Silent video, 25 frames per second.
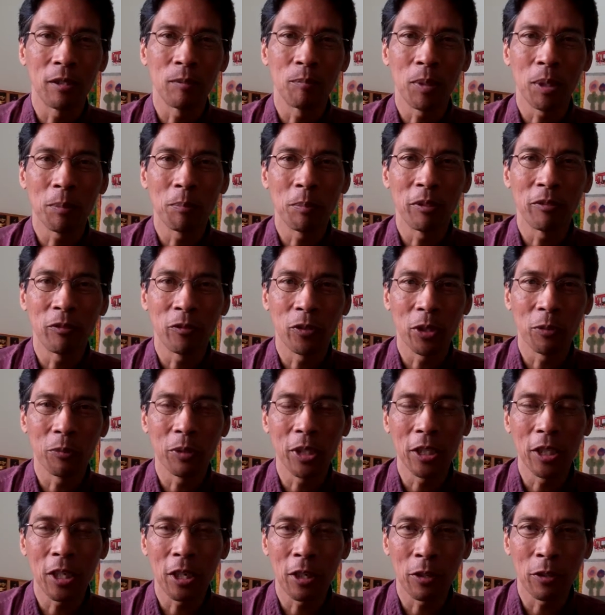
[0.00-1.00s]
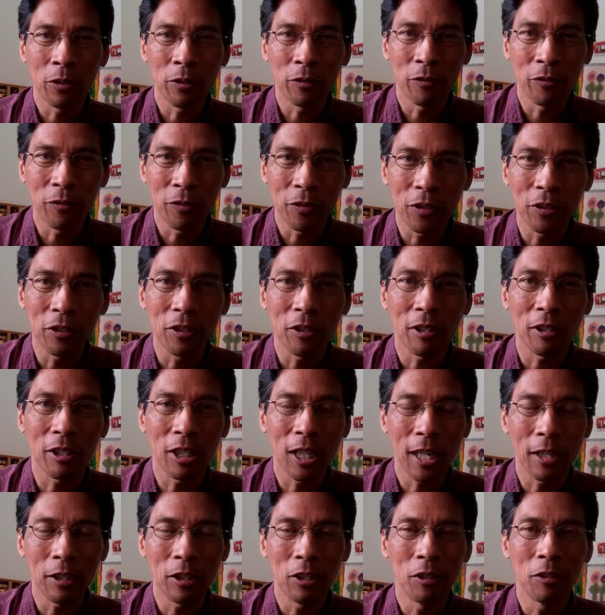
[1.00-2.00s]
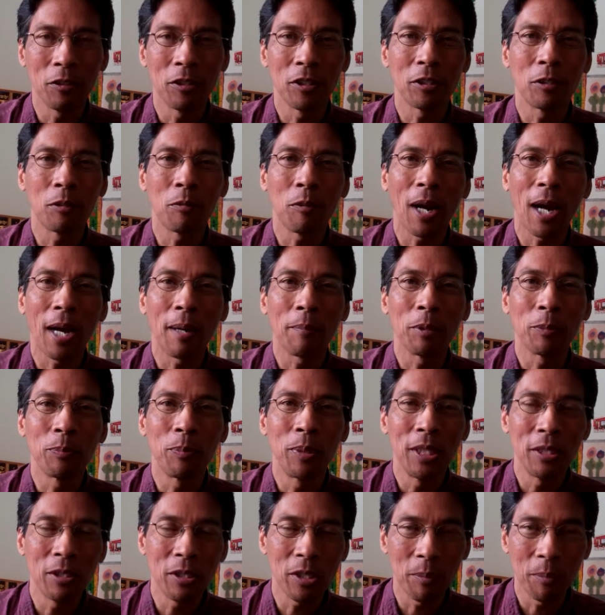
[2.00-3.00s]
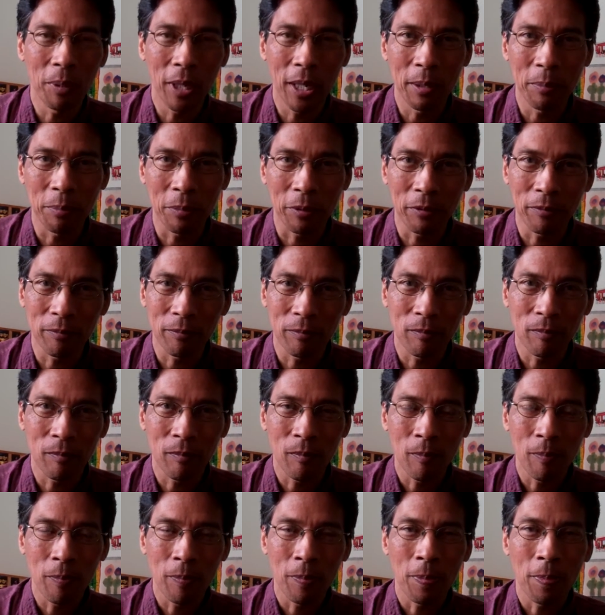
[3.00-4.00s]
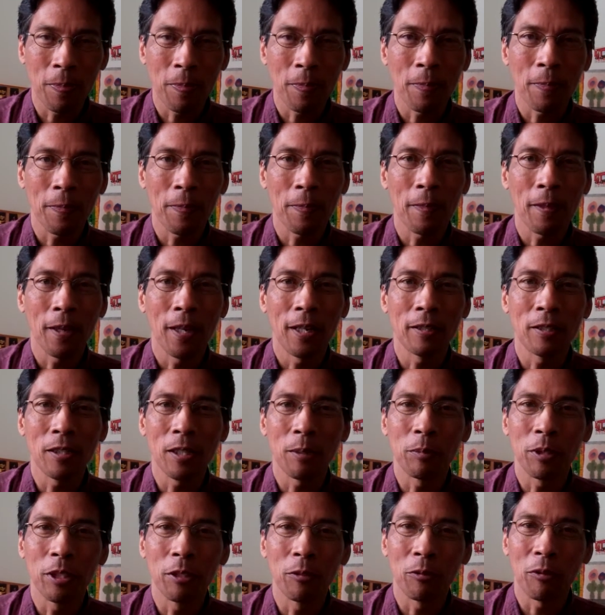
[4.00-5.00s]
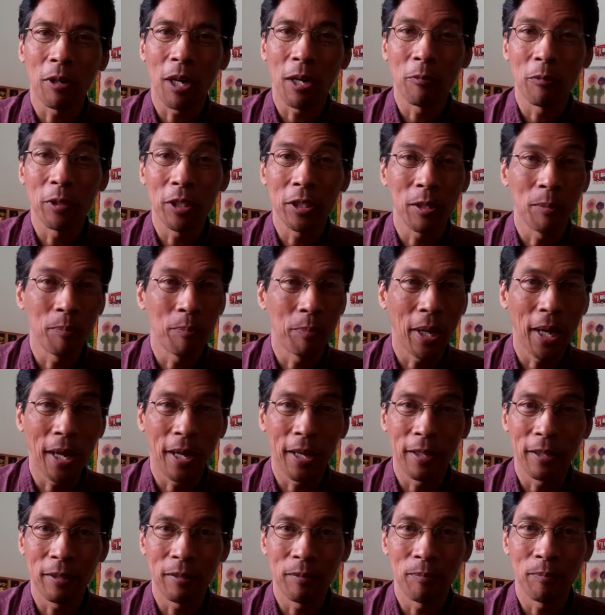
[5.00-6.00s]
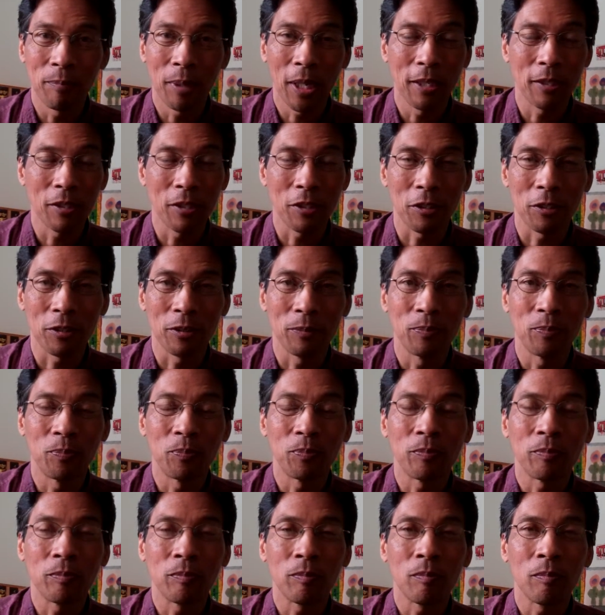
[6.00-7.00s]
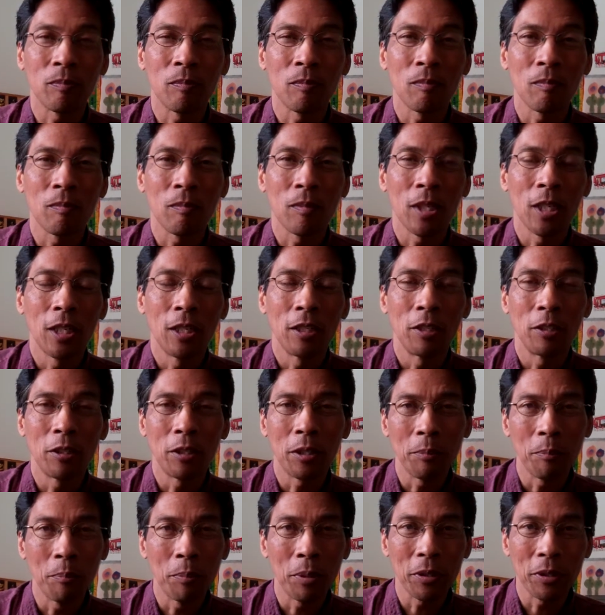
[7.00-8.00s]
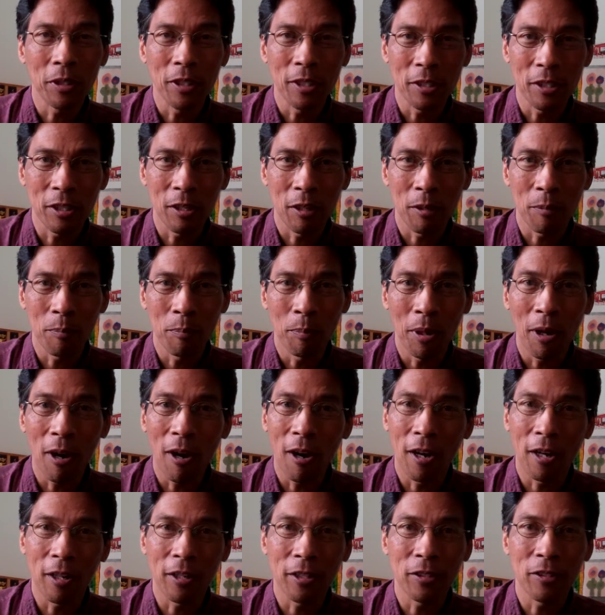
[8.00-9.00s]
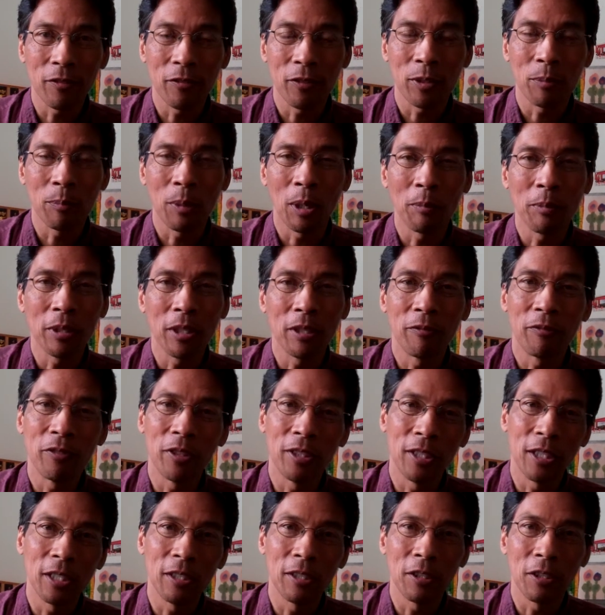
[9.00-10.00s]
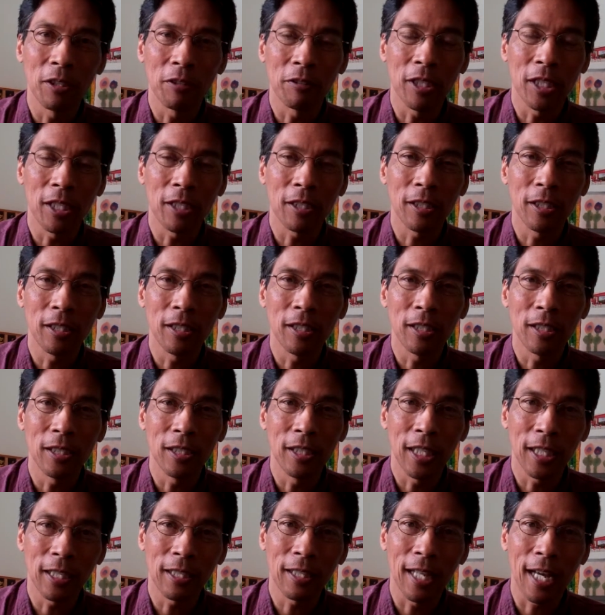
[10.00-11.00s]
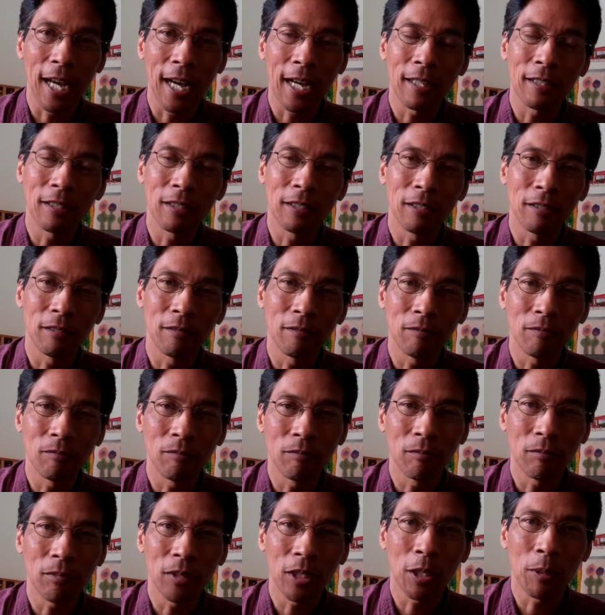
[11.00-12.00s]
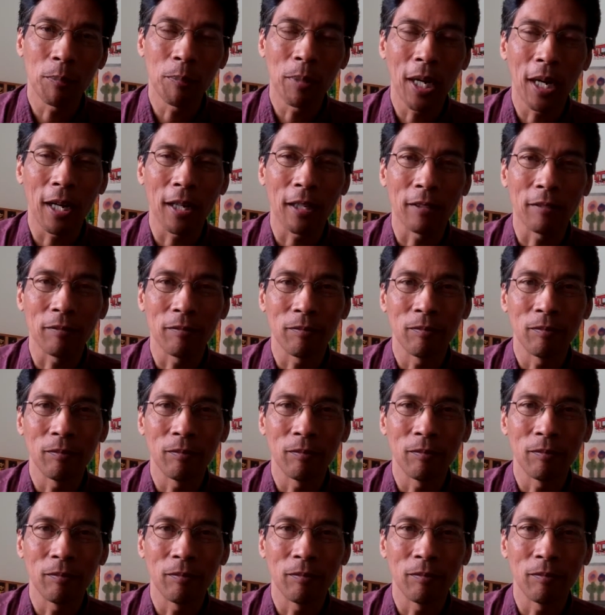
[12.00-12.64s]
But before we go further, I'd like you to grab a piece of paper and something to write with, a pen, pencil. You can put this on pause for a moment if you need to go get that, come back.